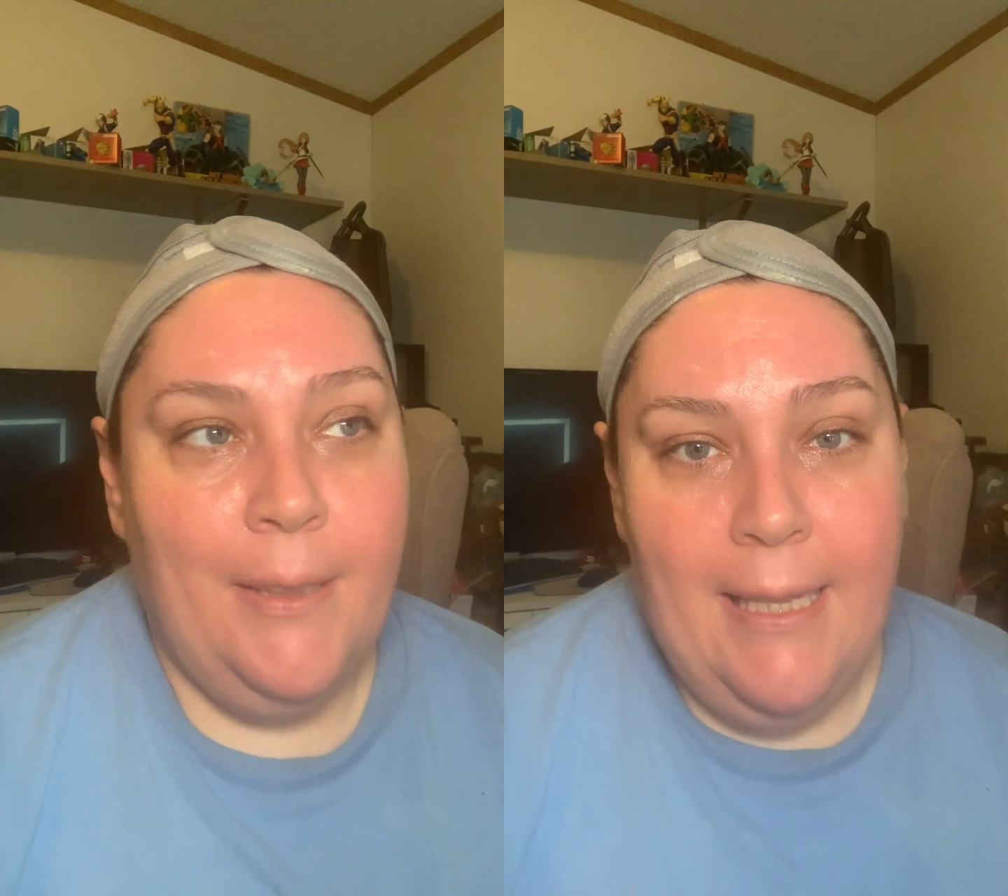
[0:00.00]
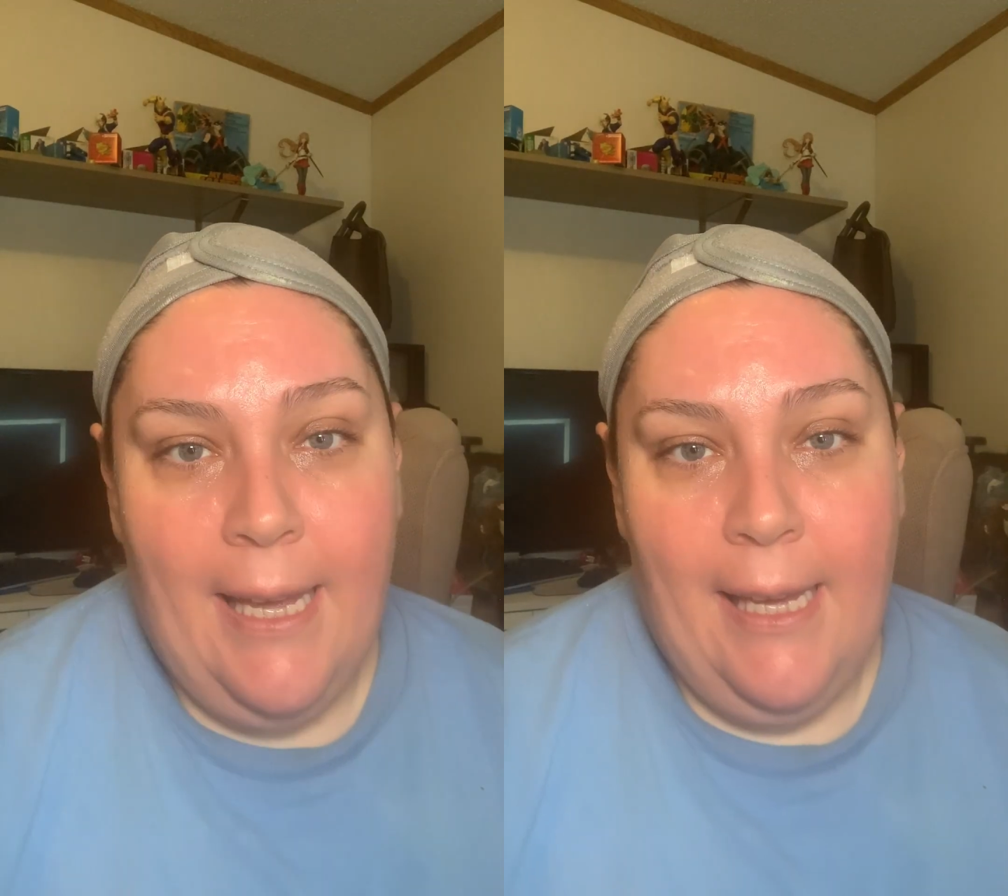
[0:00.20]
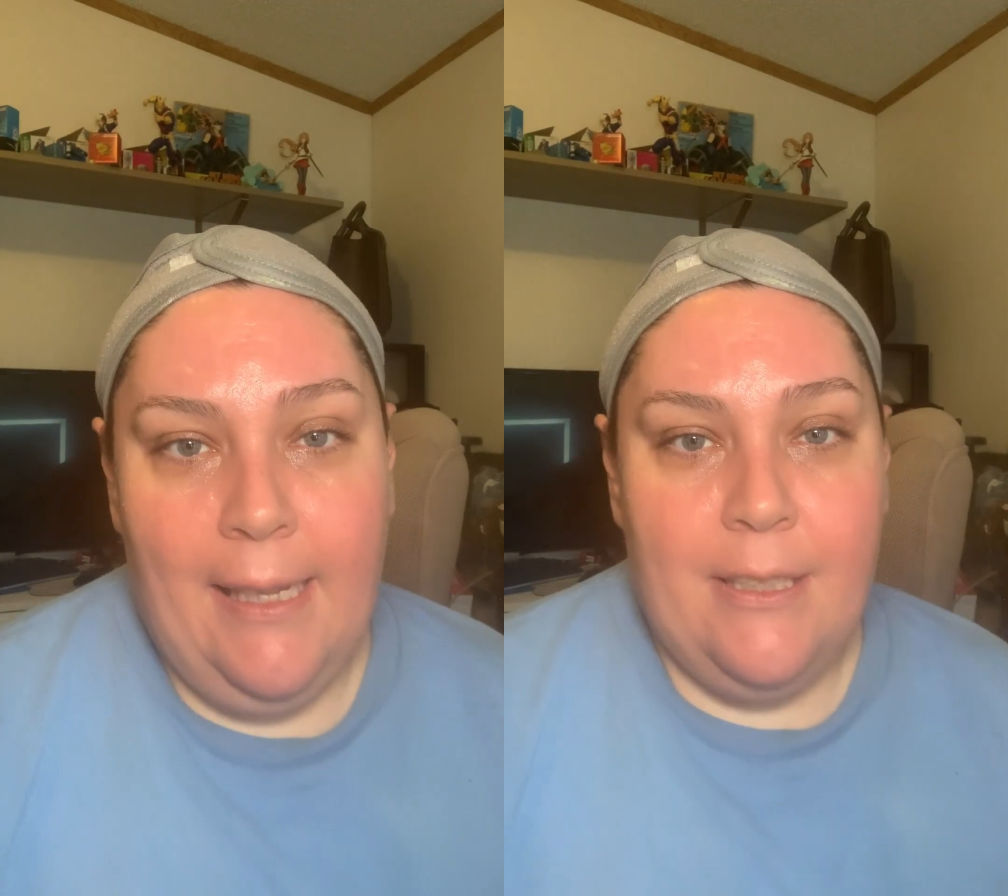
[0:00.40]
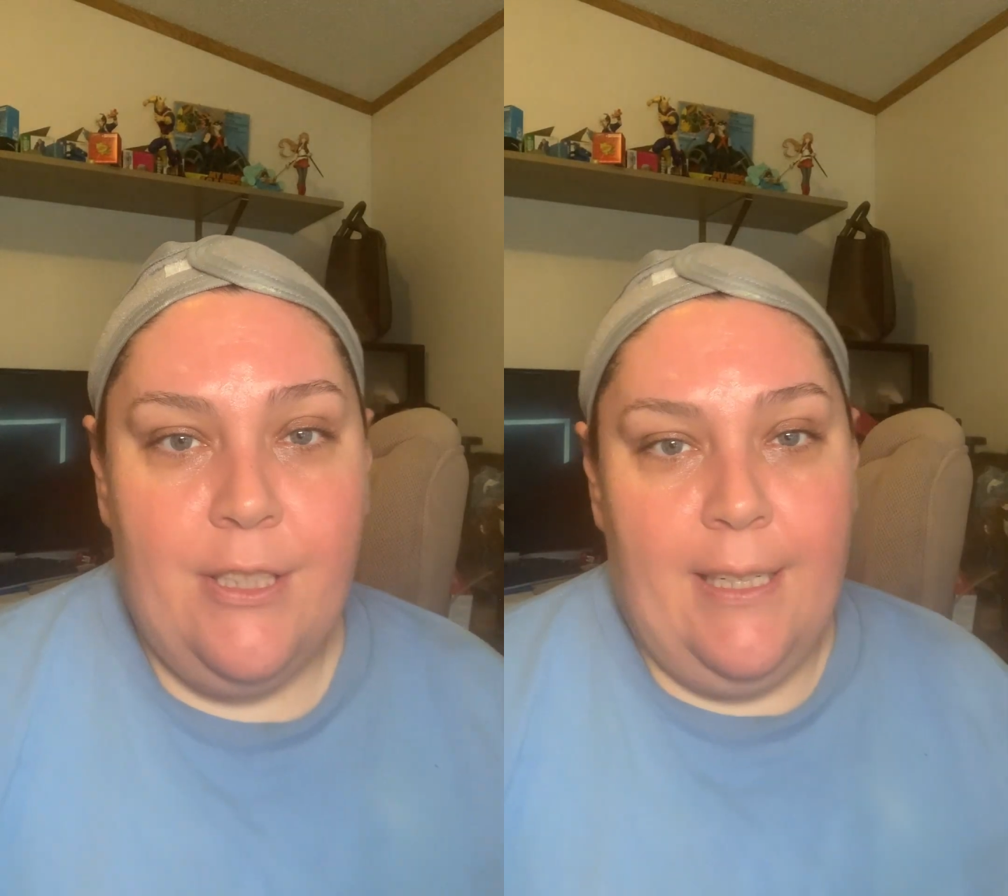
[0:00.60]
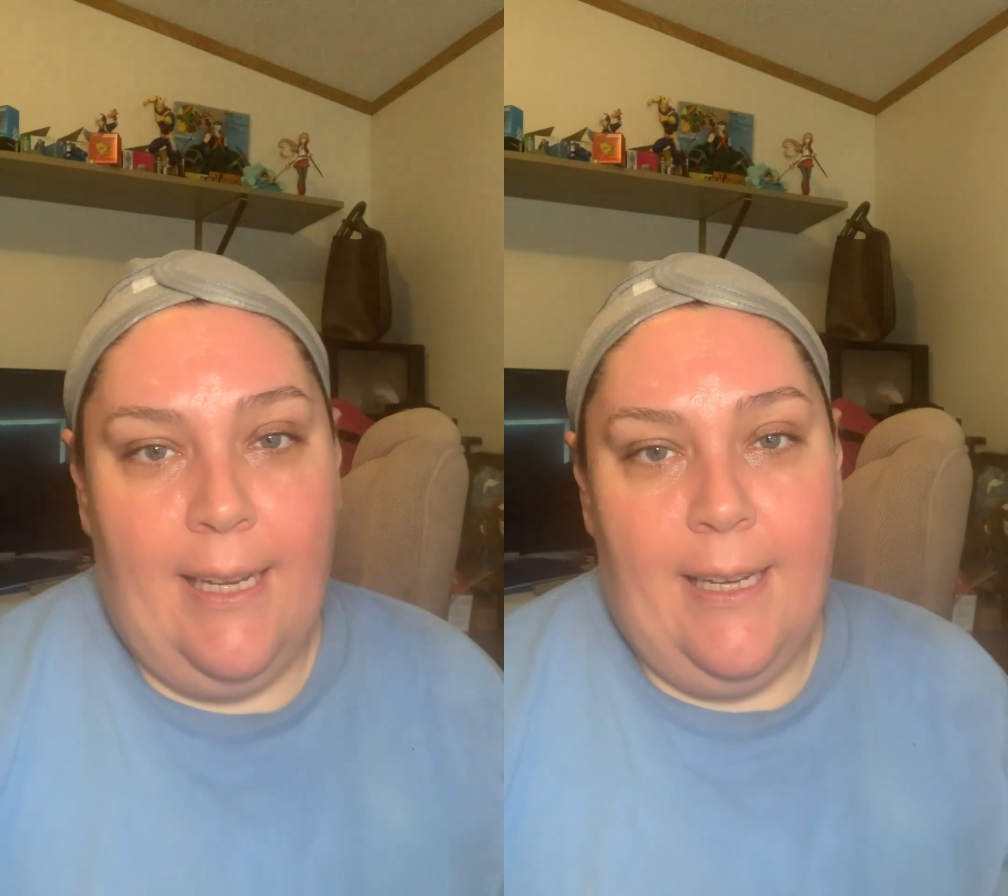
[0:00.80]
The thing
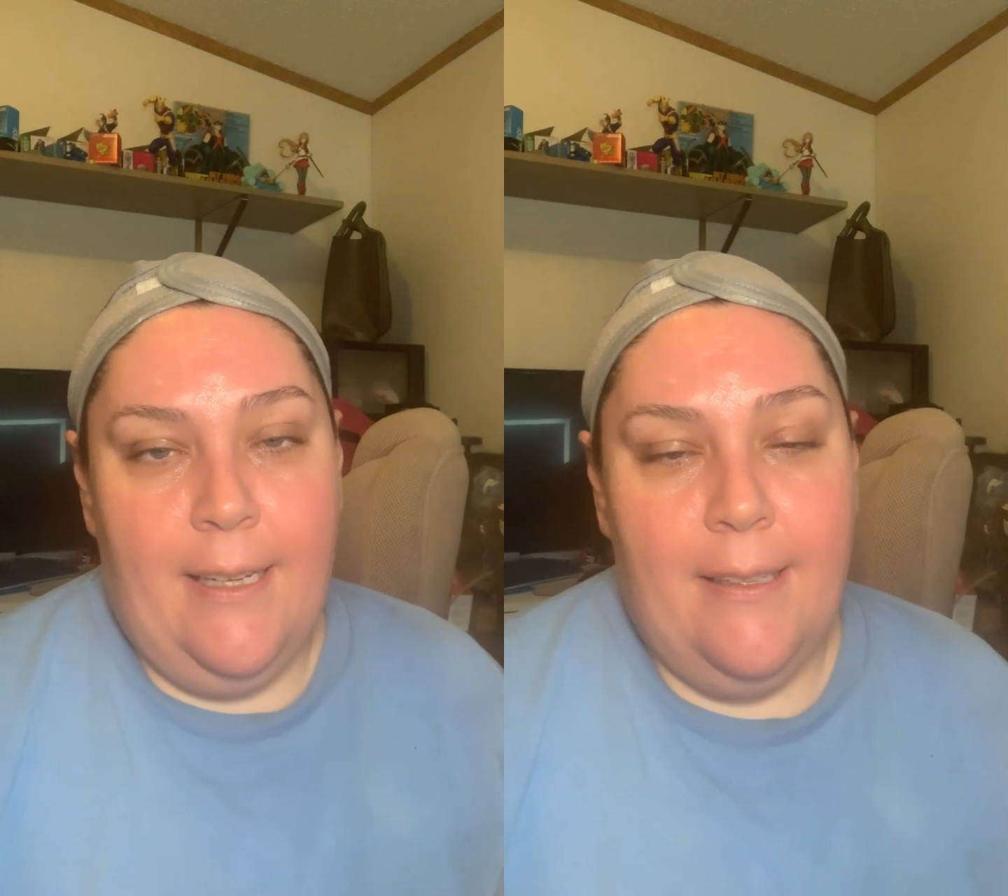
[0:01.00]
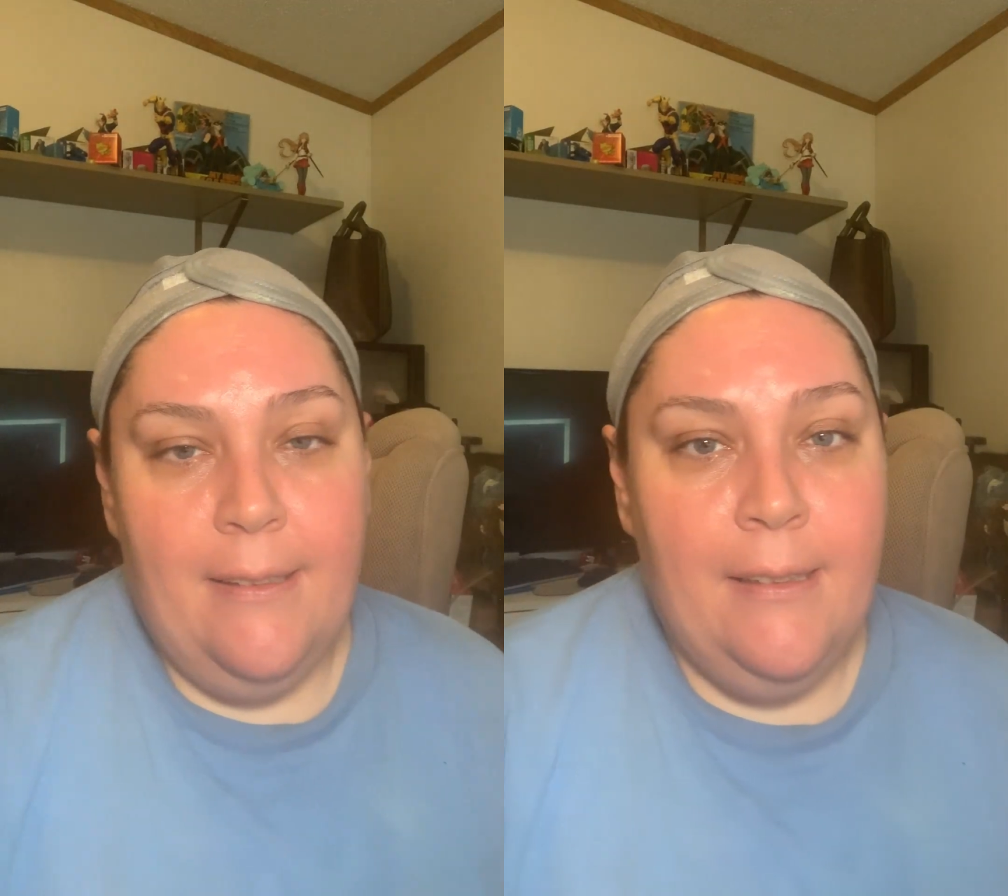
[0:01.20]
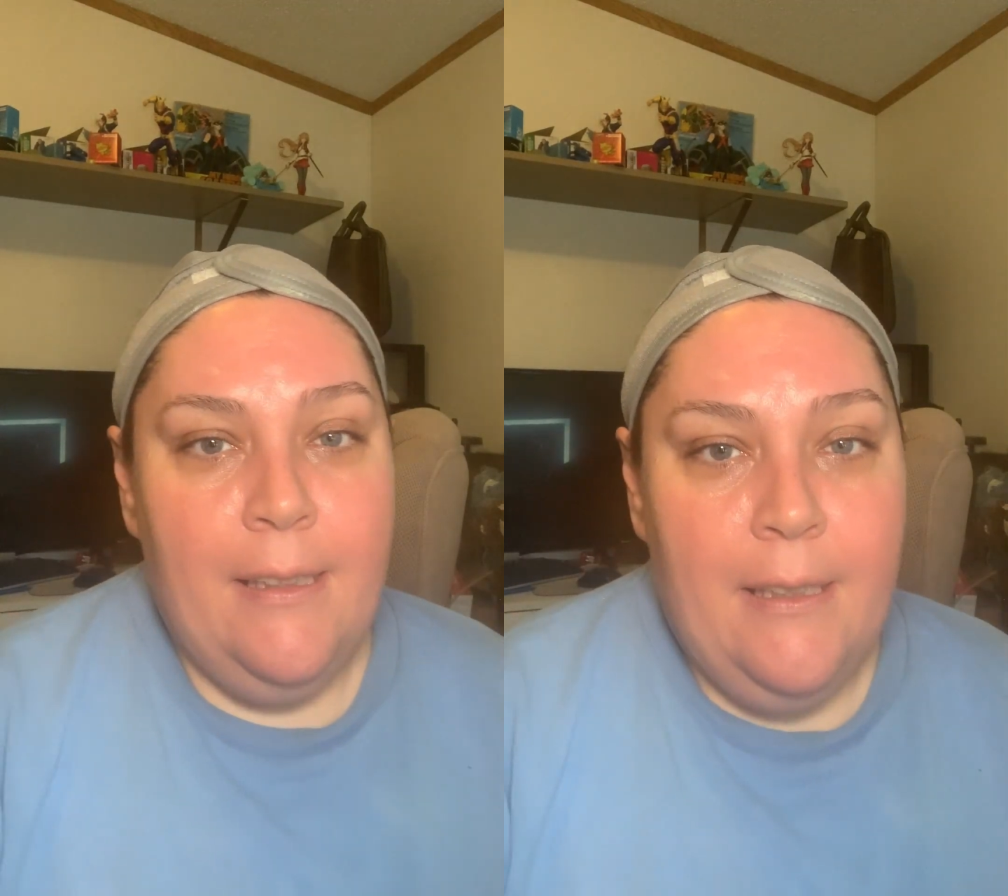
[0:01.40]
she did